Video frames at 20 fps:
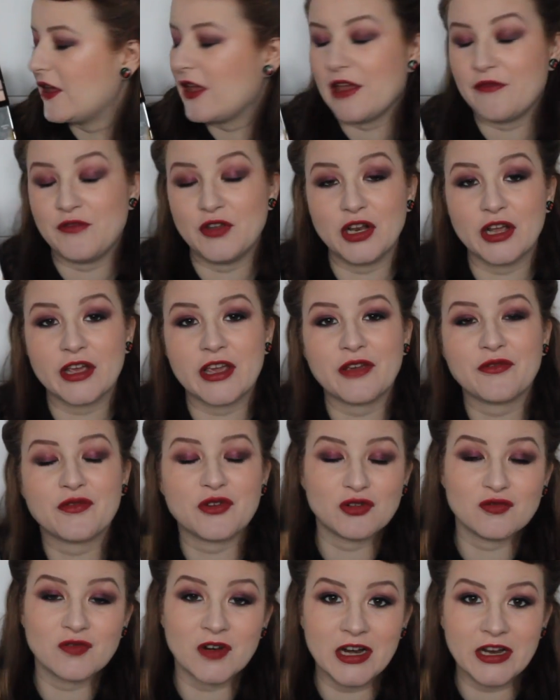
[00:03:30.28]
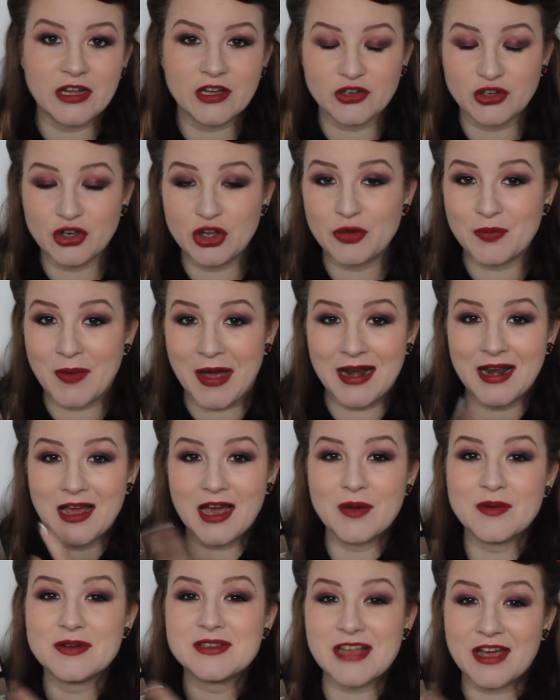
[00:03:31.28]
If you're looking for a really good nude palette,
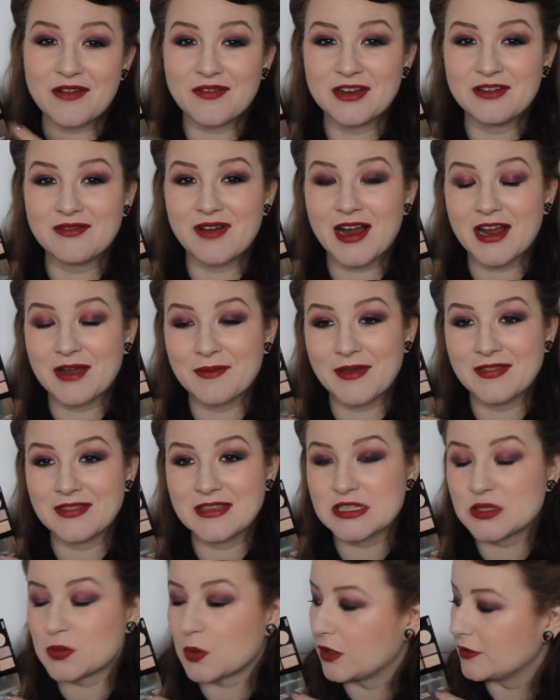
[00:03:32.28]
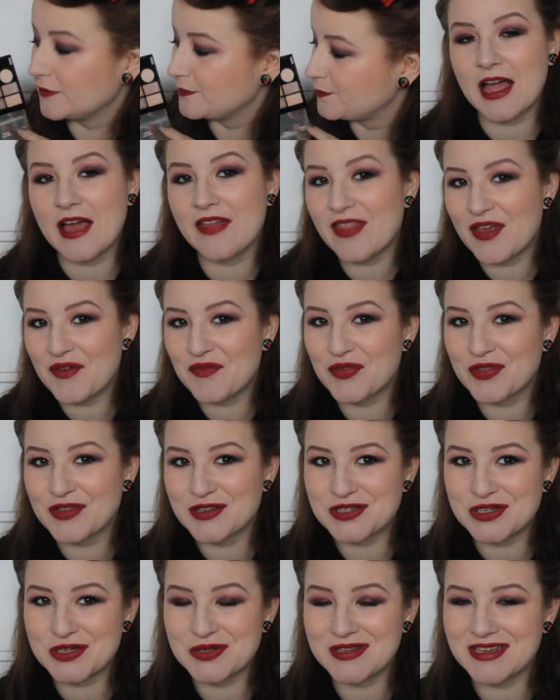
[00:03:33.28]
I would definitely recommend this one. And then for the
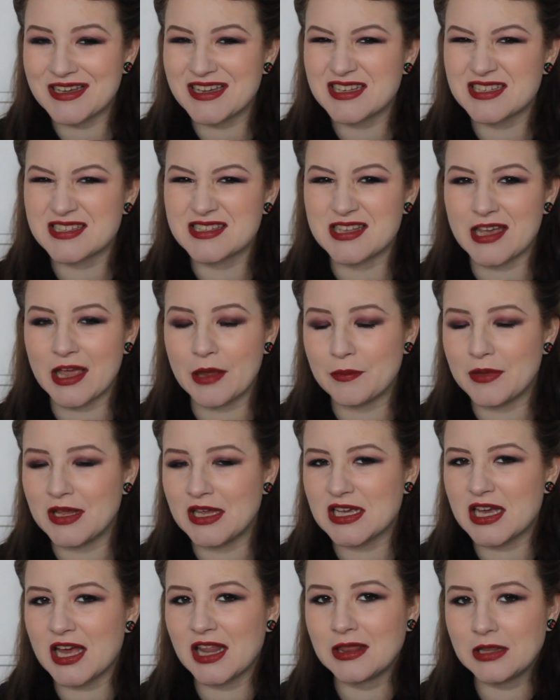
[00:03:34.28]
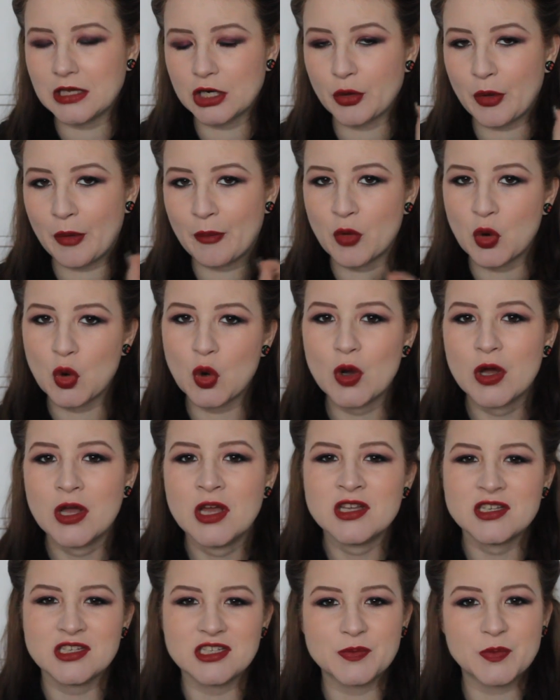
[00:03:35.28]
two that excite me a little bit more,
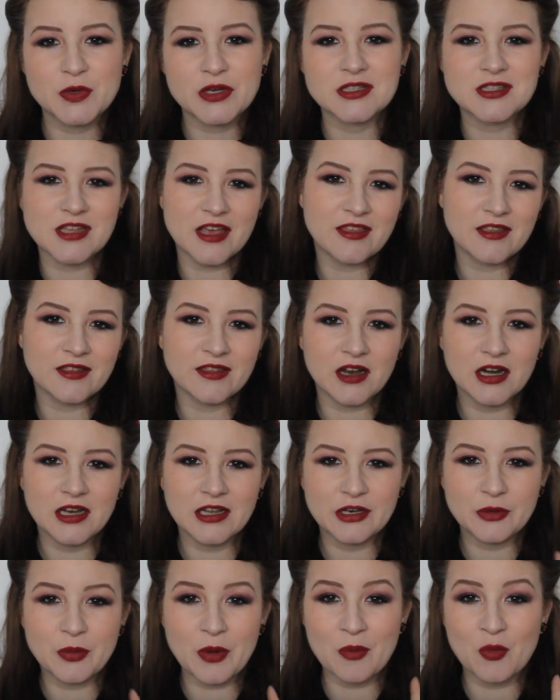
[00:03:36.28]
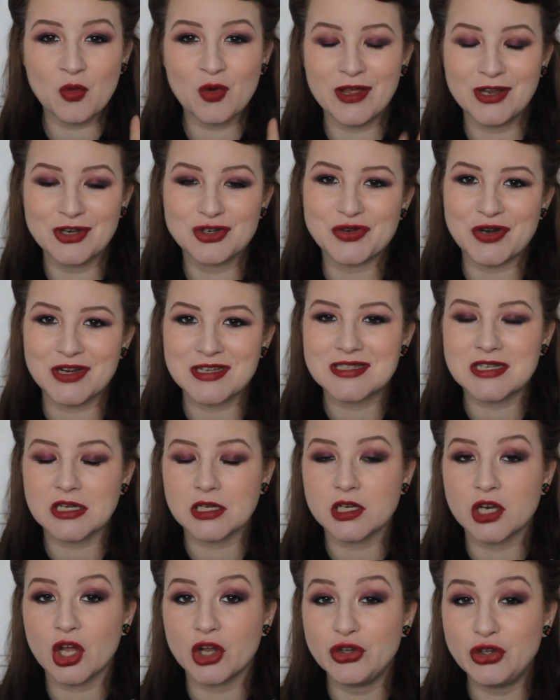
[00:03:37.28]
just because I think they're a little bit more interesting
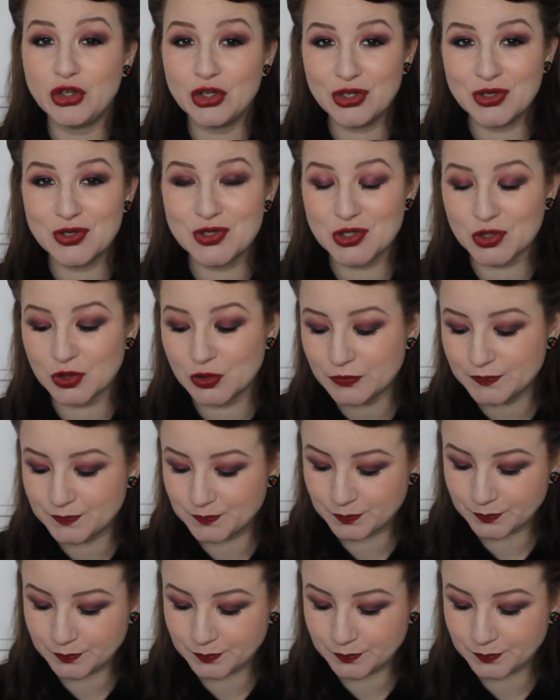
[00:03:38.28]
and unusual.